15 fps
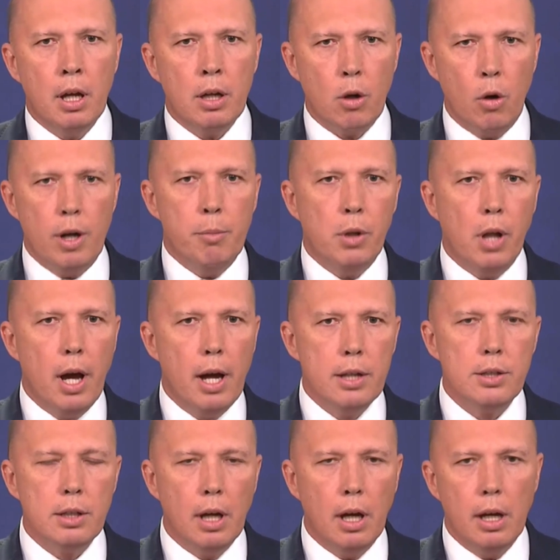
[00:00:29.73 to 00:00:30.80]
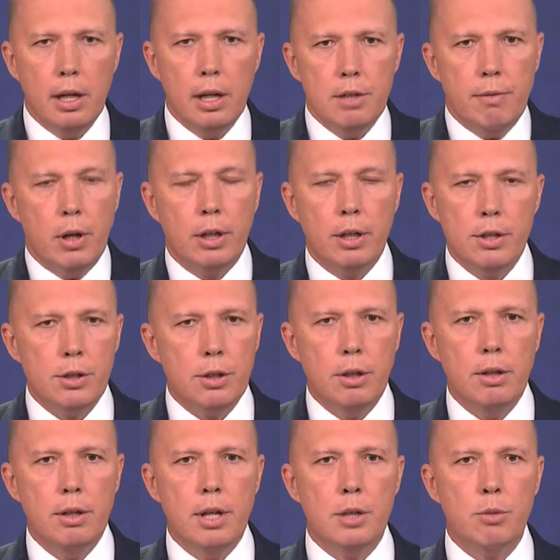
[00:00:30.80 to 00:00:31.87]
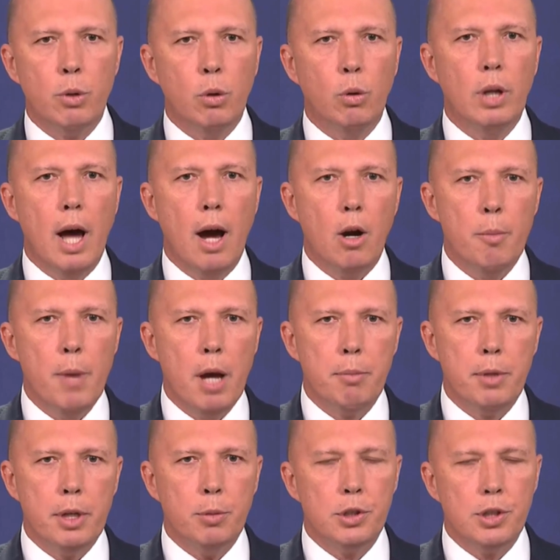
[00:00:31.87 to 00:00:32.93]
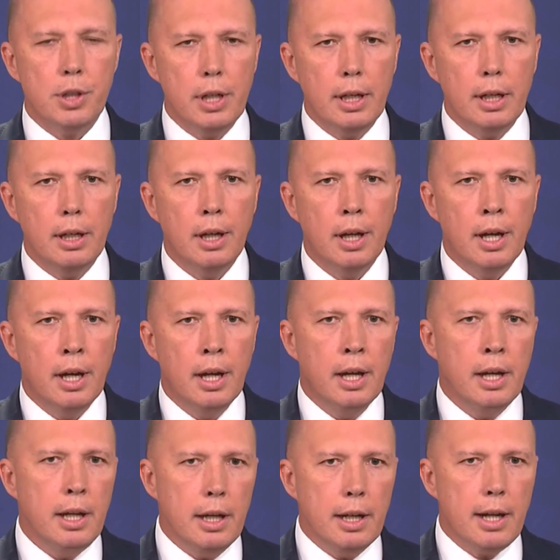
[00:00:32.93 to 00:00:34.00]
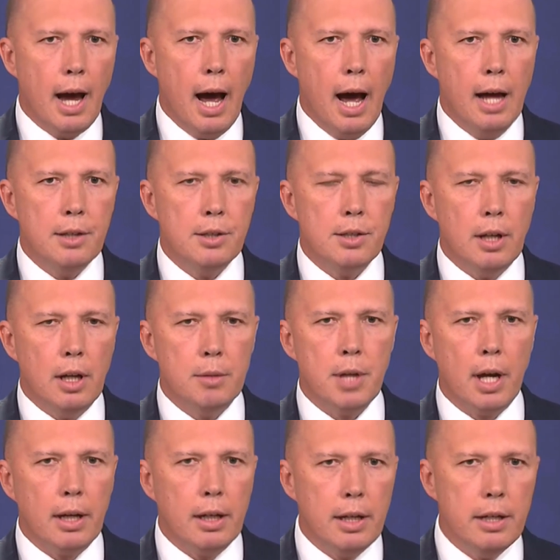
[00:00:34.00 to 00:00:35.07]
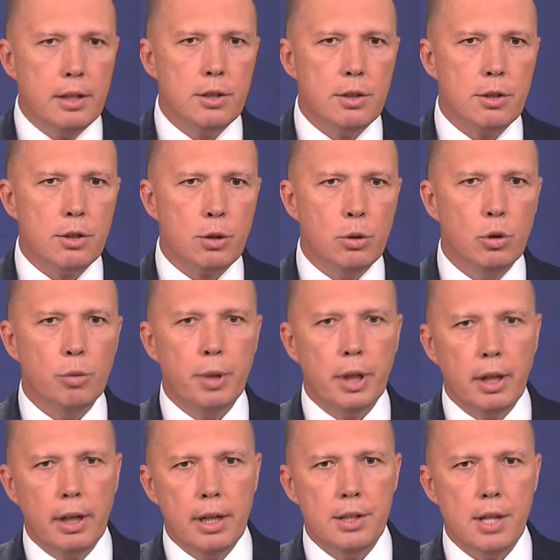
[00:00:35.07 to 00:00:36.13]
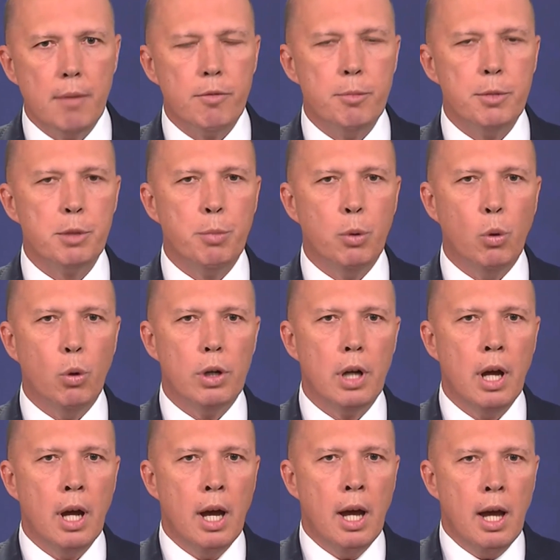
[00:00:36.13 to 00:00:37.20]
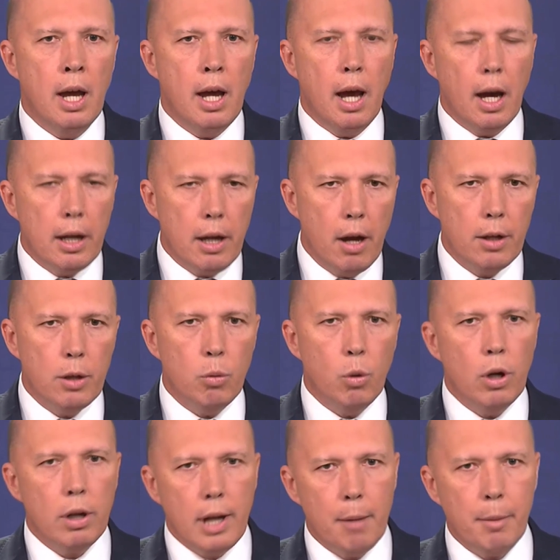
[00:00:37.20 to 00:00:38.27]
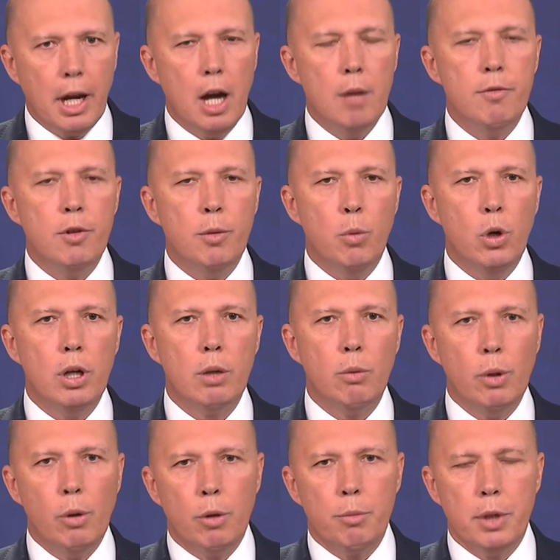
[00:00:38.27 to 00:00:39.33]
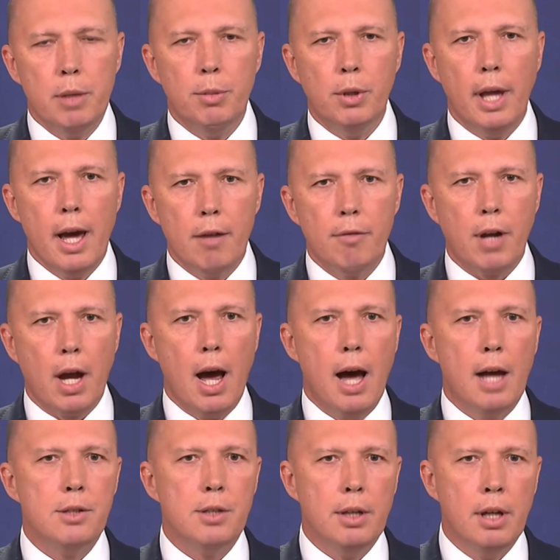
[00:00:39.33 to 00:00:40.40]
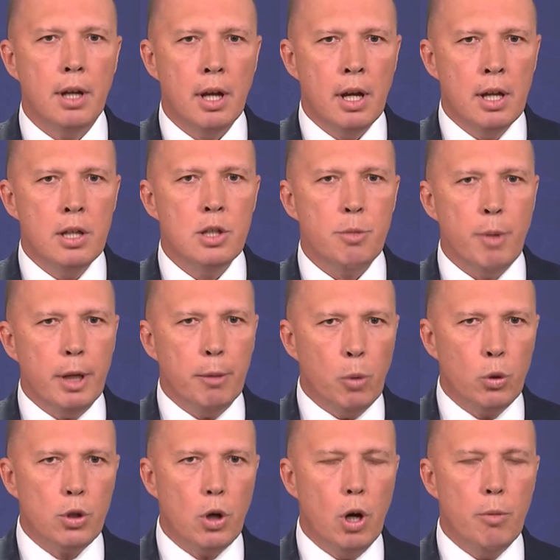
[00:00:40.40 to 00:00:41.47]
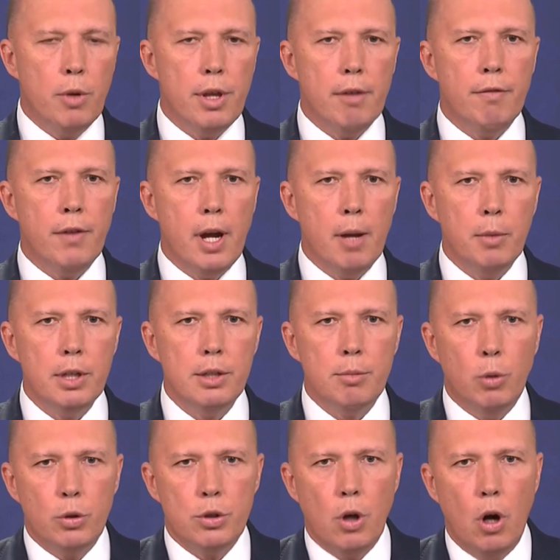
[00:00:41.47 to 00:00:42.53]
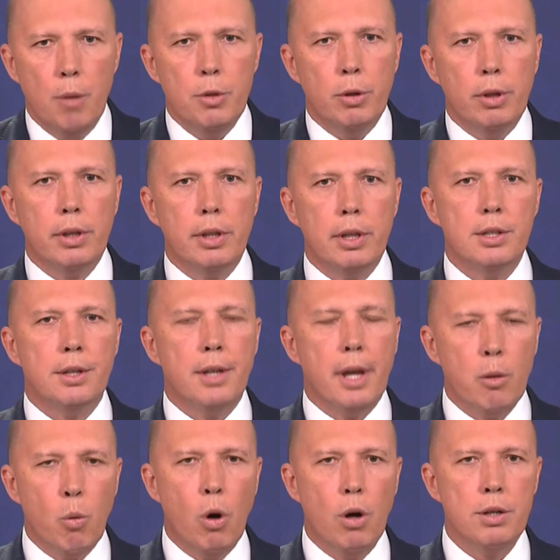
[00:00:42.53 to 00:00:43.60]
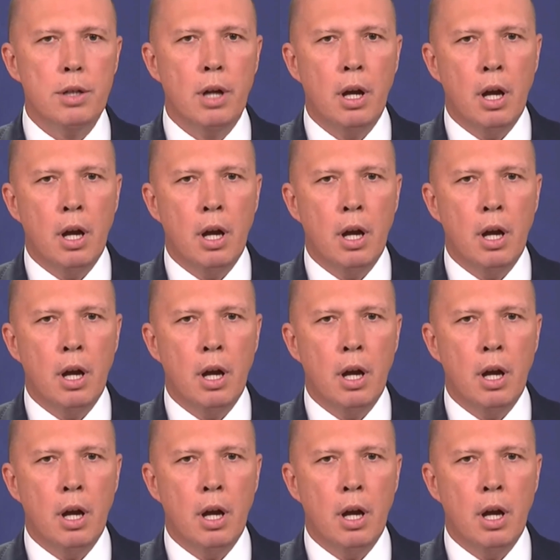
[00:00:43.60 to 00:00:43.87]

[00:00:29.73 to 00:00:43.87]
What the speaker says: got in place. He's very concerned, as we all are, about people sitting in cars, taking kids to school, picking kids up from sport, going to work, coming home from work. We want people out of cars and spending more time with their families, more time doing things that they want.